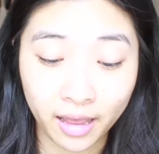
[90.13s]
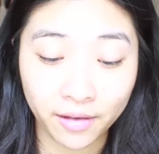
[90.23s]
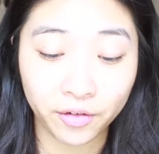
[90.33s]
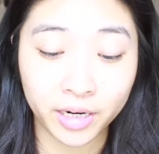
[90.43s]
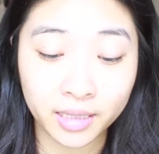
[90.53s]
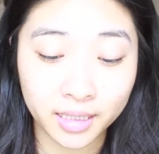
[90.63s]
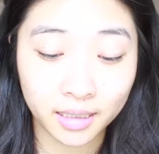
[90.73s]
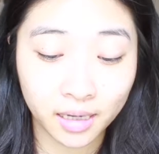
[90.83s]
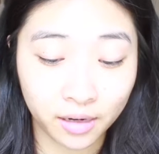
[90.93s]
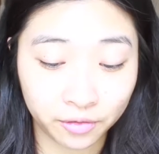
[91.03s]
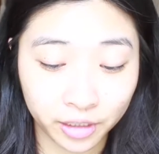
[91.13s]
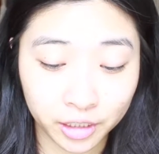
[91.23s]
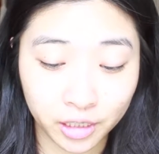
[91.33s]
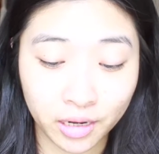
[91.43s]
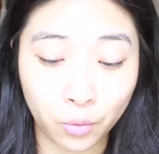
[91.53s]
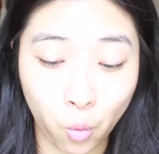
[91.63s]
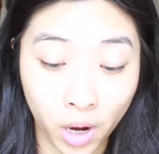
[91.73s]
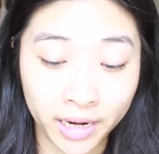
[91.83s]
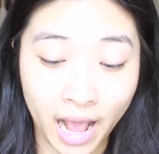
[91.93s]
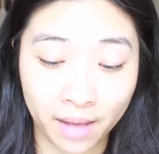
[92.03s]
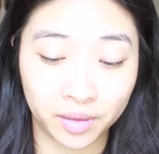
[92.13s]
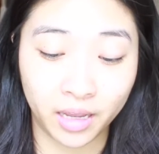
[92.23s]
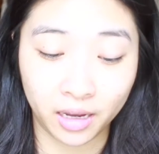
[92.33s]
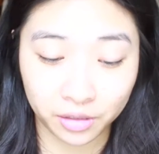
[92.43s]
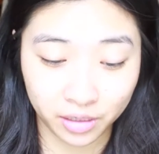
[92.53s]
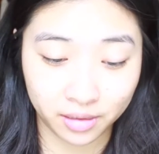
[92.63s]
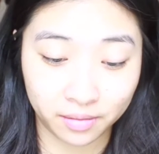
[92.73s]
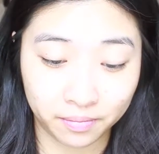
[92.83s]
for instant coverage in one application.